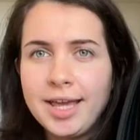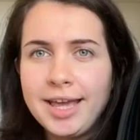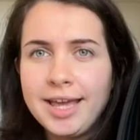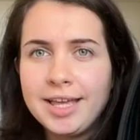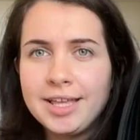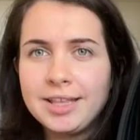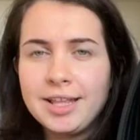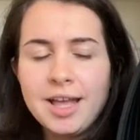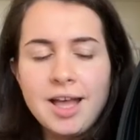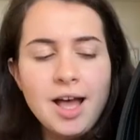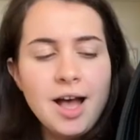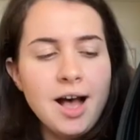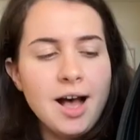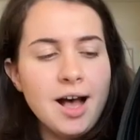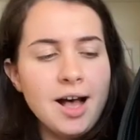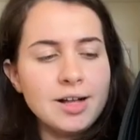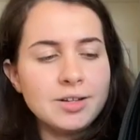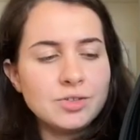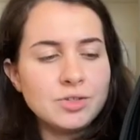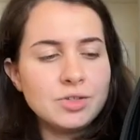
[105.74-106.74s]
And
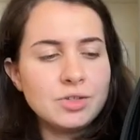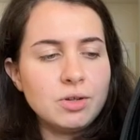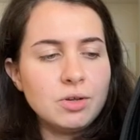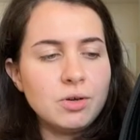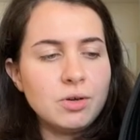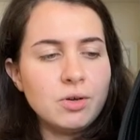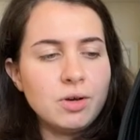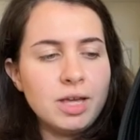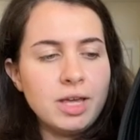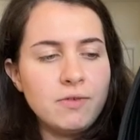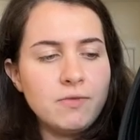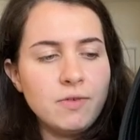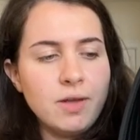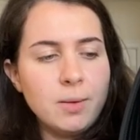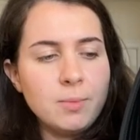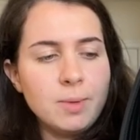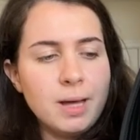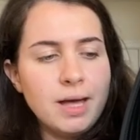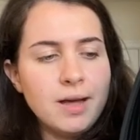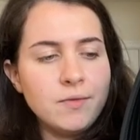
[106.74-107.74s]
also, if
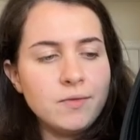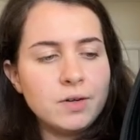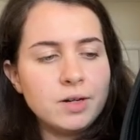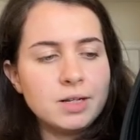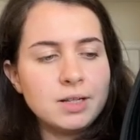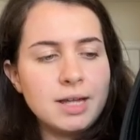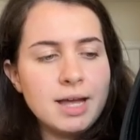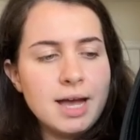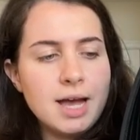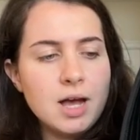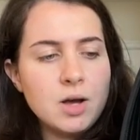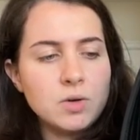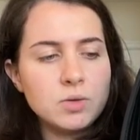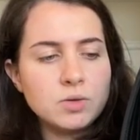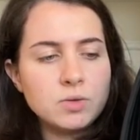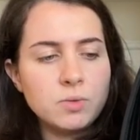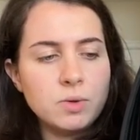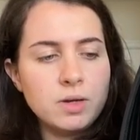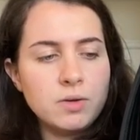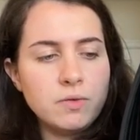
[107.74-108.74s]
I'm ever in a
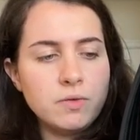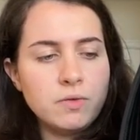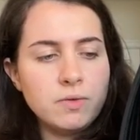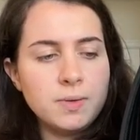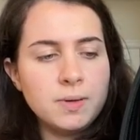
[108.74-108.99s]
house with